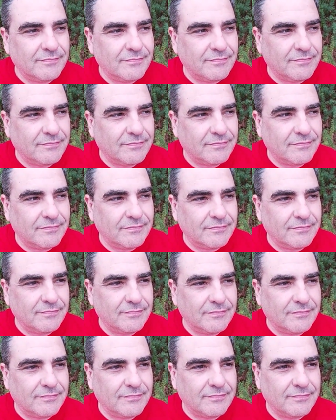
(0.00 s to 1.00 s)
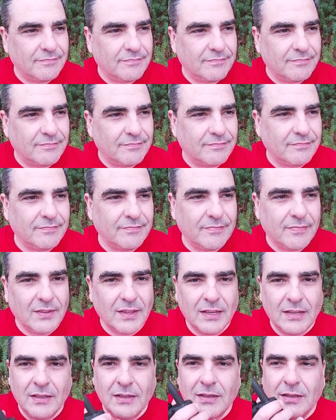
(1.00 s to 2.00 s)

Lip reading: (no one is talking)